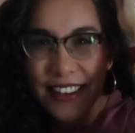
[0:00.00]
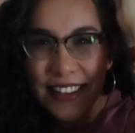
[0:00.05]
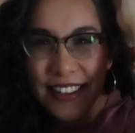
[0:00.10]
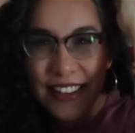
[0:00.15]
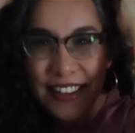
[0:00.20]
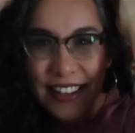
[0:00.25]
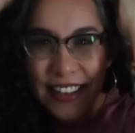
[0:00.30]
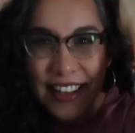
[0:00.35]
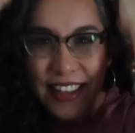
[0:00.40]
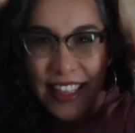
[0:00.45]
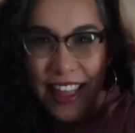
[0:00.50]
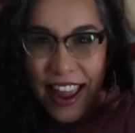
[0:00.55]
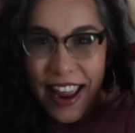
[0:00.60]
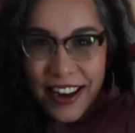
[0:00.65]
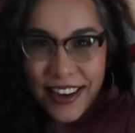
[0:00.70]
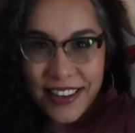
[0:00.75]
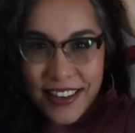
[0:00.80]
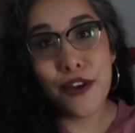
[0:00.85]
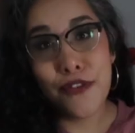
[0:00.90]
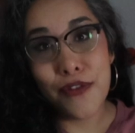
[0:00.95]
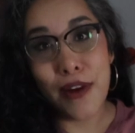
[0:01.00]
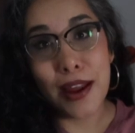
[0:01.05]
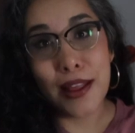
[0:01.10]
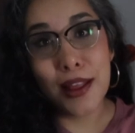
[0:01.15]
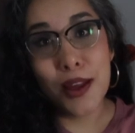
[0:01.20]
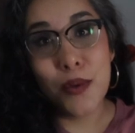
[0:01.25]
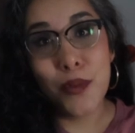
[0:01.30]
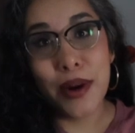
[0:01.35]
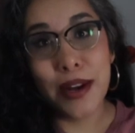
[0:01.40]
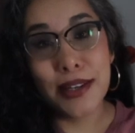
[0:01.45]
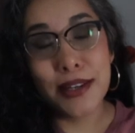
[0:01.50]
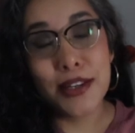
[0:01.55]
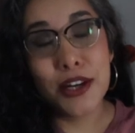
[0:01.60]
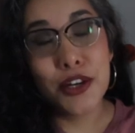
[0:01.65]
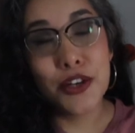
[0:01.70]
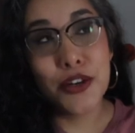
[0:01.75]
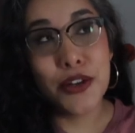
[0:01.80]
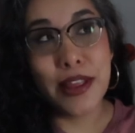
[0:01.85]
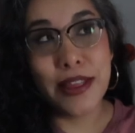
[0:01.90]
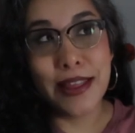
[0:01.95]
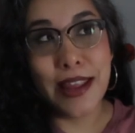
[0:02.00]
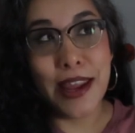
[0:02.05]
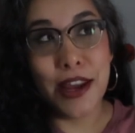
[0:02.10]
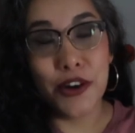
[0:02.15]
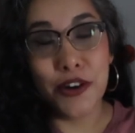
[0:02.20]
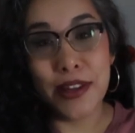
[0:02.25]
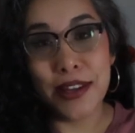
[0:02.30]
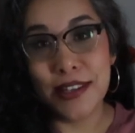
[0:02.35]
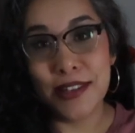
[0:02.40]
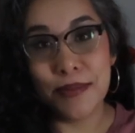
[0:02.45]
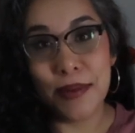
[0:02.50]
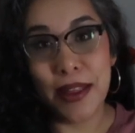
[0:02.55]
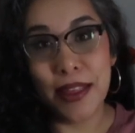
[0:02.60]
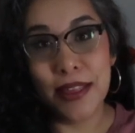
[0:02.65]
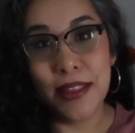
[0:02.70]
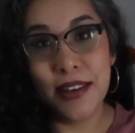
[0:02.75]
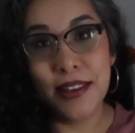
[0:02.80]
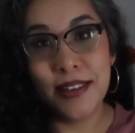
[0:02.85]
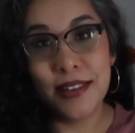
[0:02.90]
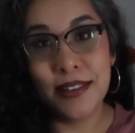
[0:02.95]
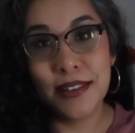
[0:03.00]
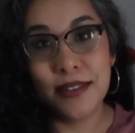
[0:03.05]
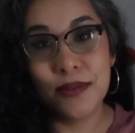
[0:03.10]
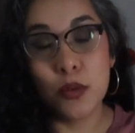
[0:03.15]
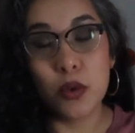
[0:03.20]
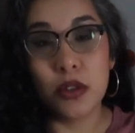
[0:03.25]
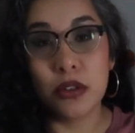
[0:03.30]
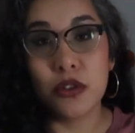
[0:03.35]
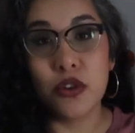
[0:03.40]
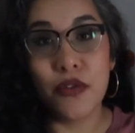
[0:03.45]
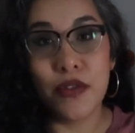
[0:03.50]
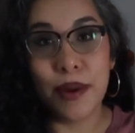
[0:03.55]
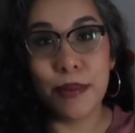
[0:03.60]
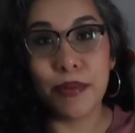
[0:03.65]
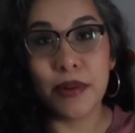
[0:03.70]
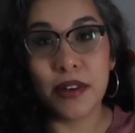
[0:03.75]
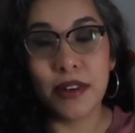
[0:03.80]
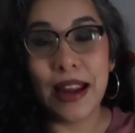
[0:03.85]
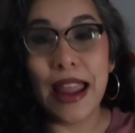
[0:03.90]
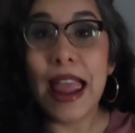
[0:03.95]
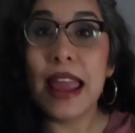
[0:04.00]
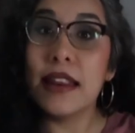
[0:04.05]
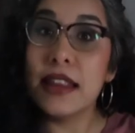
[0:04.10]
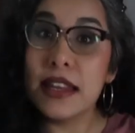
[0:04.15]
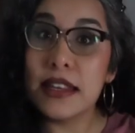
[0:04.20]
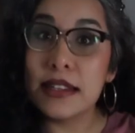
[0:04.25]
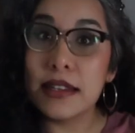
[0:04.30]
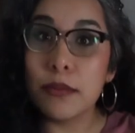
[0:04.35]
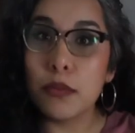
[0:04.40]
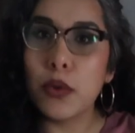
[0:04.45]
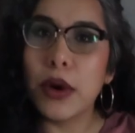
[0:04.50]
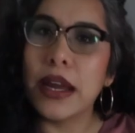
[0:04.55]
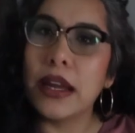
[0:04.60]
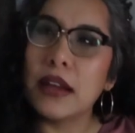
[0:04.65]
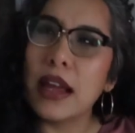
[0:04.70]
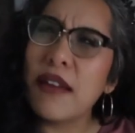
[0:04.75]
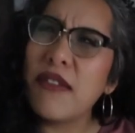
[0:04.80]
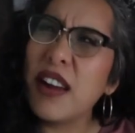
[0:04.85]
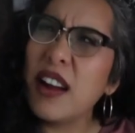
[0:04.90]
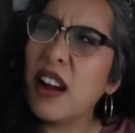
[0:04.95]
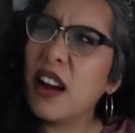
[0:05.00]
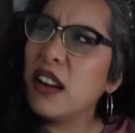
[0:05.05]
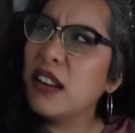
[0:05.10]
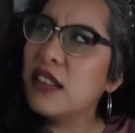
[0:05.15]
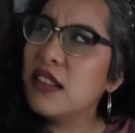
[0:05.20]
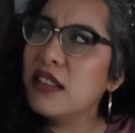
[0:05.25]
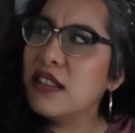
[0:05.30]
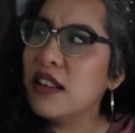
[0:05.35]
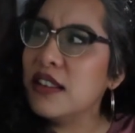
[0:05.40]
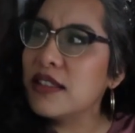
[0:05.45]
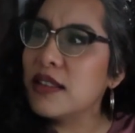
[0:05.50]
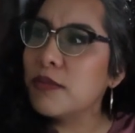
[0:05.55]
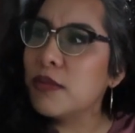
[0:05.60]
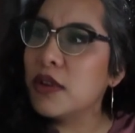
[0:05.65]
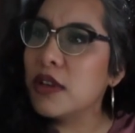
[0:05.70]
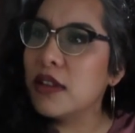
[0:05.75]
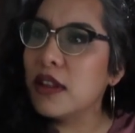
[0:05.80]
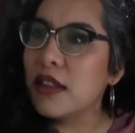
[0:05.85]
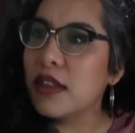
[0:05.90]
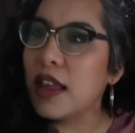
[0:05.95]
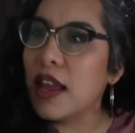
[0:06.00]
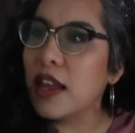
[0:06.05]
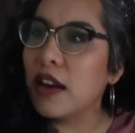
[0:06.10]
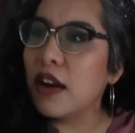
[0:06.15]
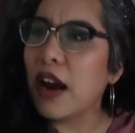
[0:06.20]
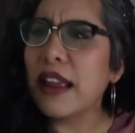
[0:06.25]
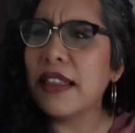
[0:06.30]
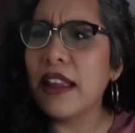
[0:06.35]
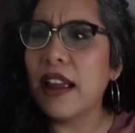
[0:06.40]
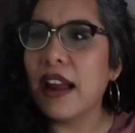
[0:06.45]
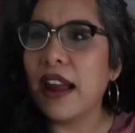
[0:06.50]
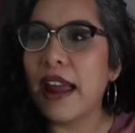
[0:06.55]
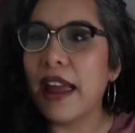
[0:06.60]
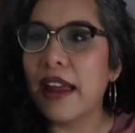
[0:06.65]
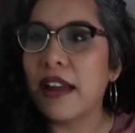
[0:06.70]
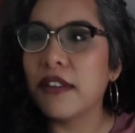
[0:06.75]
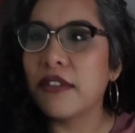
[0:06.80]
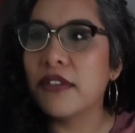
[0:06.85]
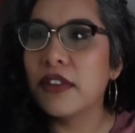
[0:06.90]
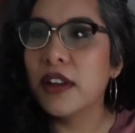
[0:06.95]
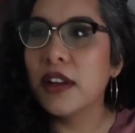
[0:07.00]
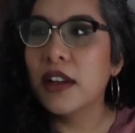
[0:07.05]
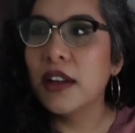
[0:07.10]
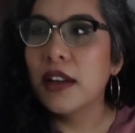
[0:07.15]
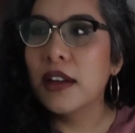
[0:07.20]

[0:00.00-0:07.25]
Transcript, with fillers: Look at that. I finally went to the theater this month. Well, November and December. Wait, have I gone to December to the theater? I think I have.